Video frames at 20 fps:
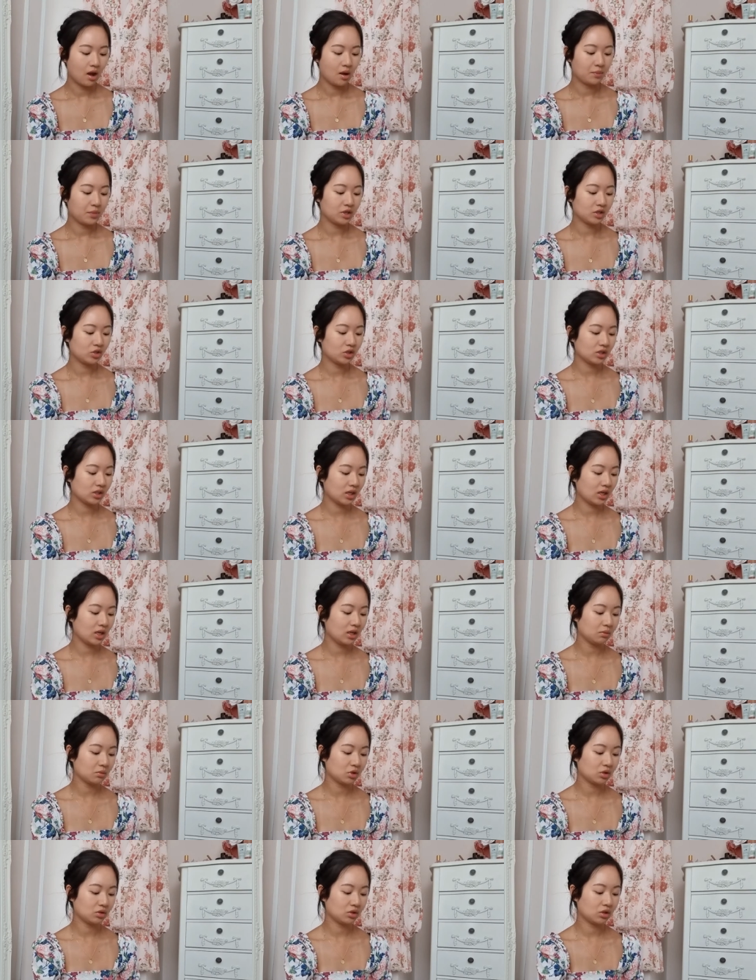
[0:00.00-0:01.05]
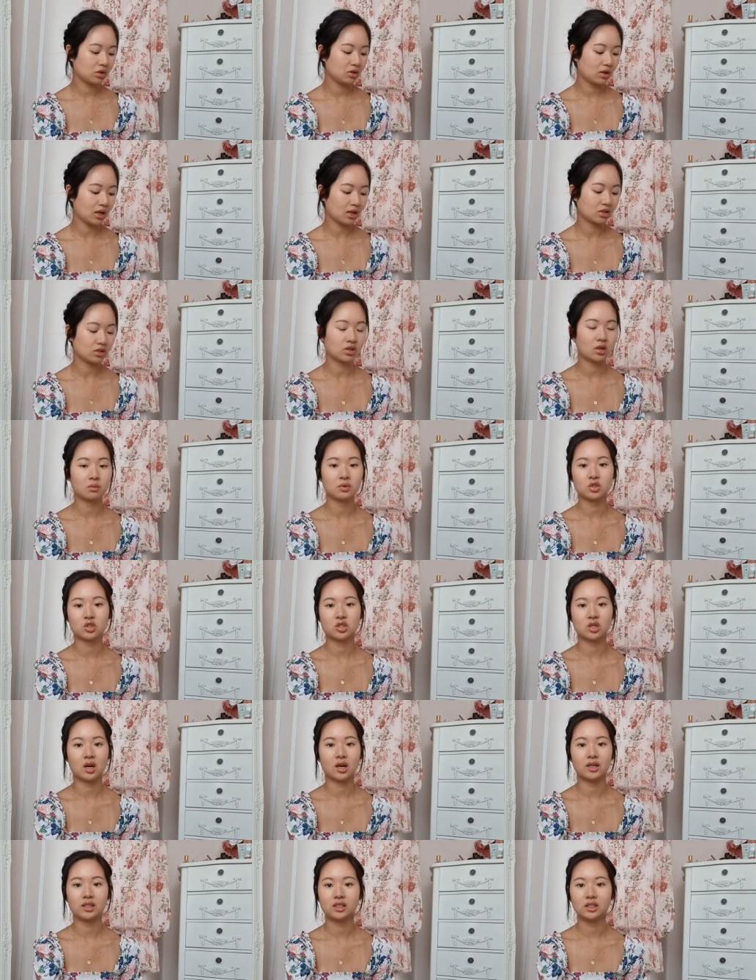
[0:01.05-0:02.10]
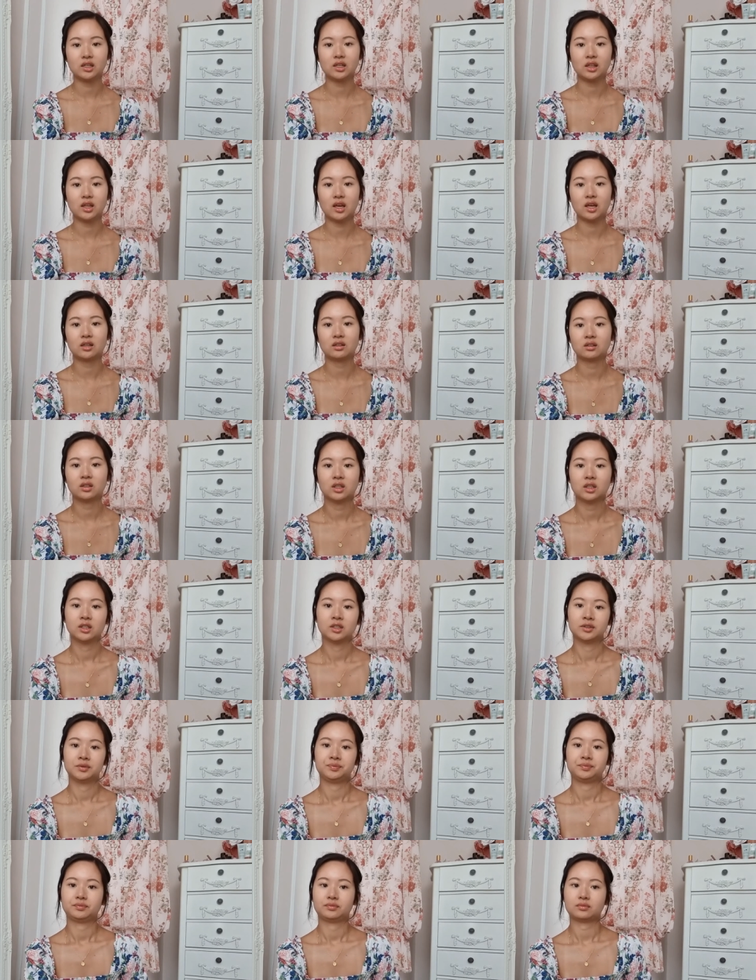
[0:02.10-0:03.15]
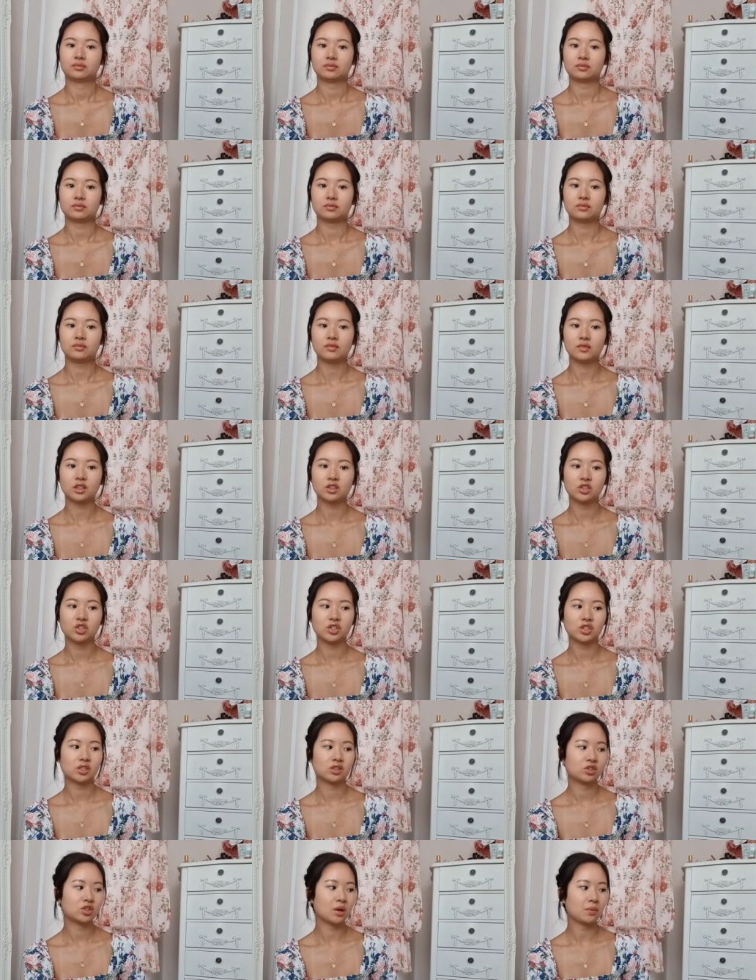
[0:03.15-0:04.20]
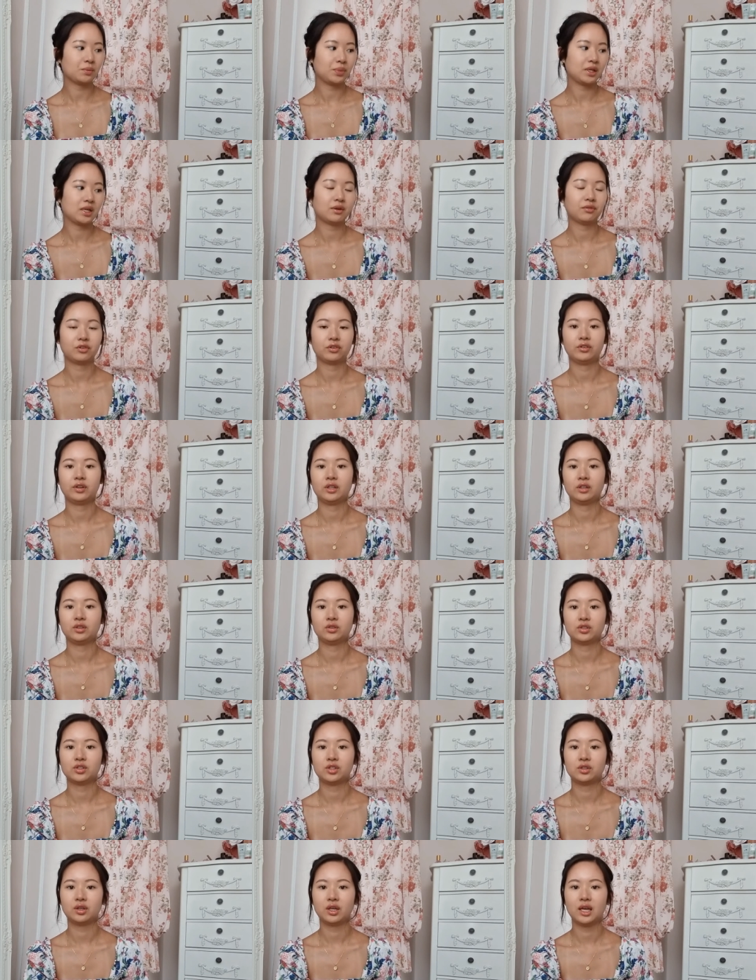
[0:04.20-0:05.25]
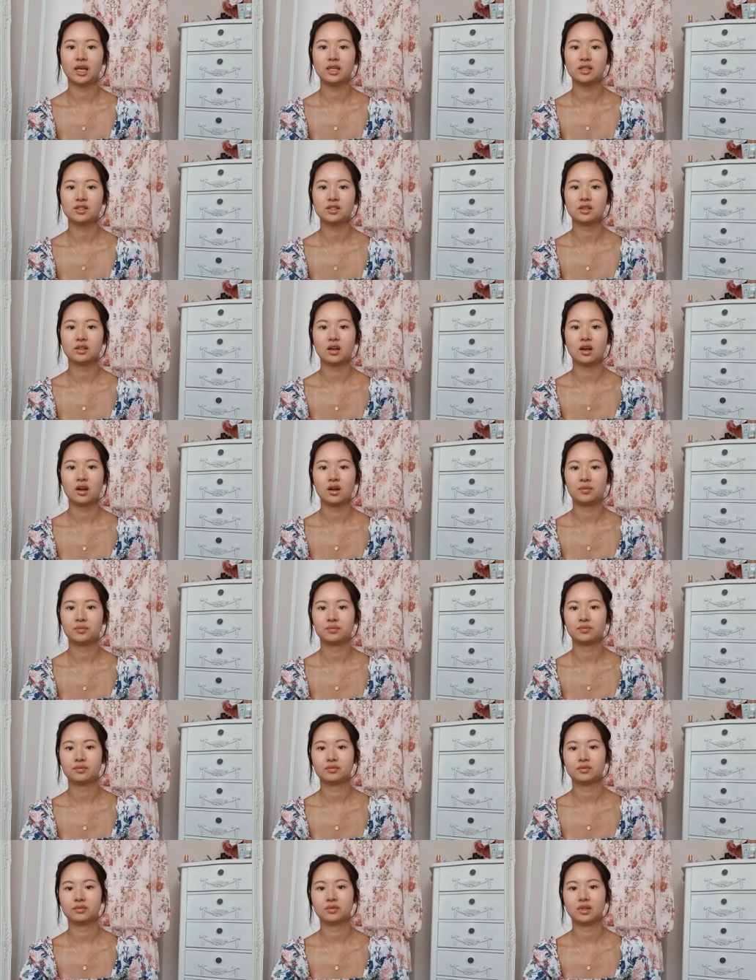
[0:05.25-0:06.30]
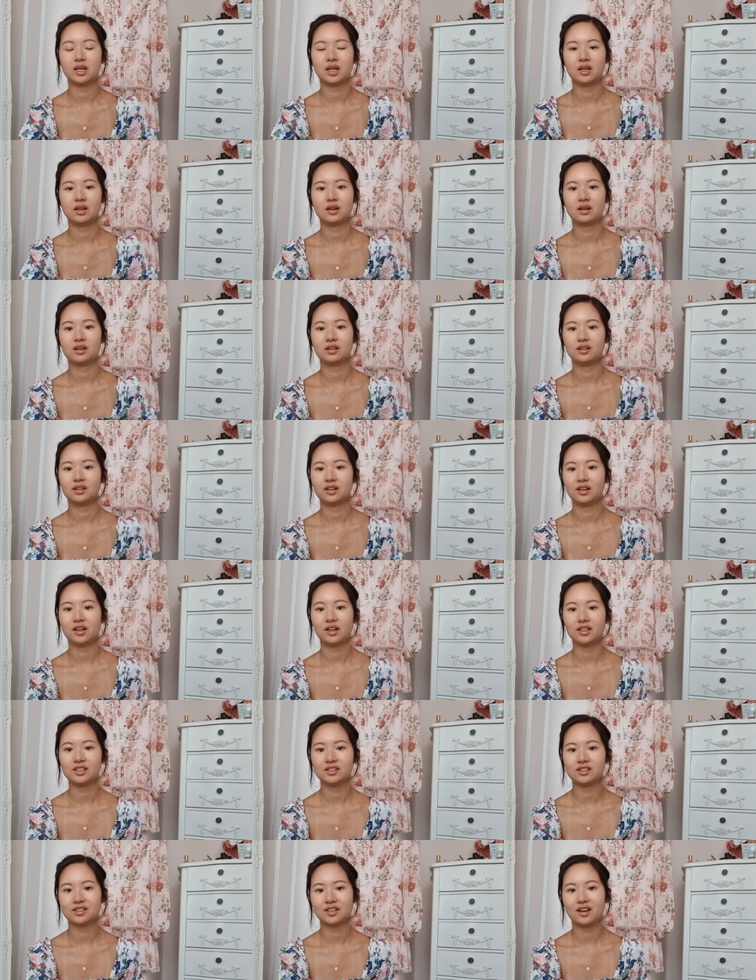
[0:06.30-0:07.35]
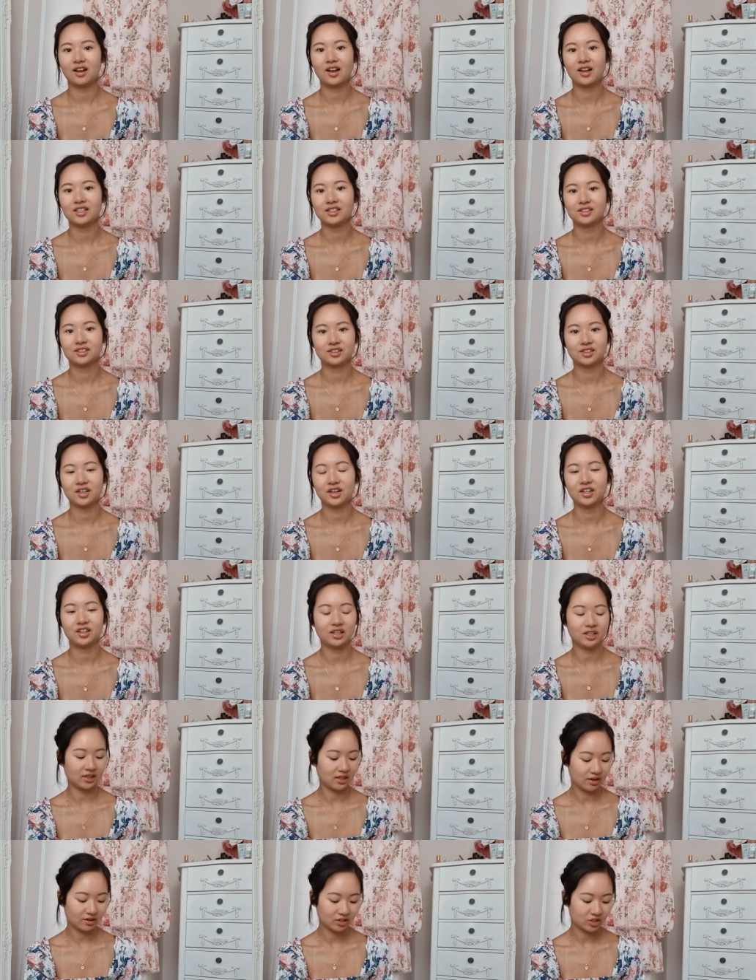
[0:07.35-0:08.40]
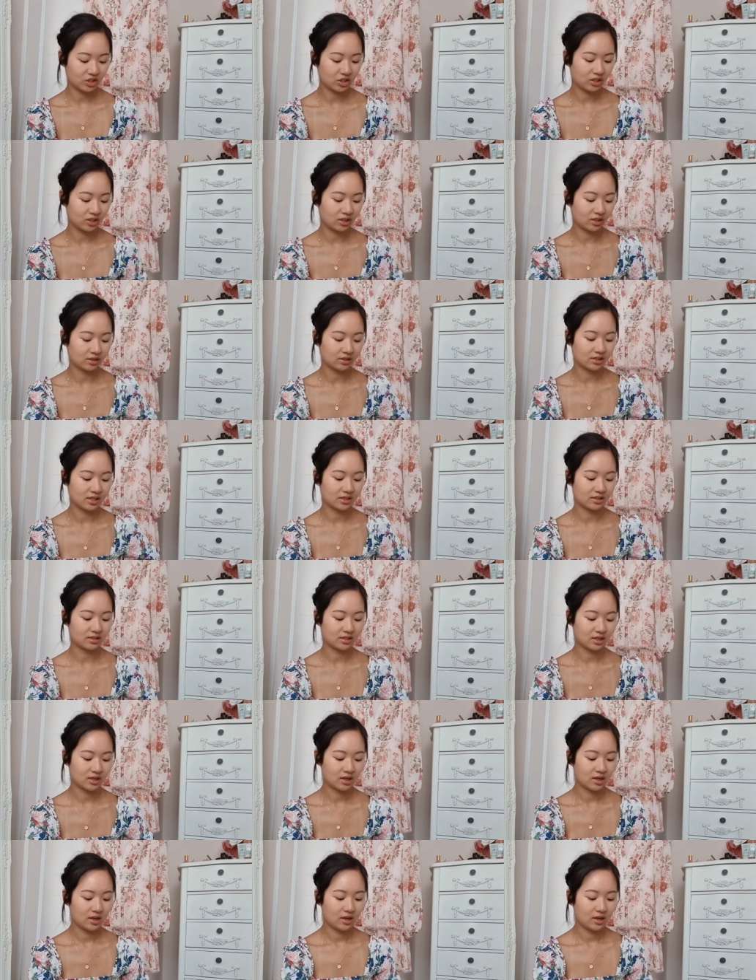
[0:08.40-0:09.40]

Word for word: But it just keeps your suitcase so much tidier than just dumping everything in your suitcase um, I, I, I think they're a genius and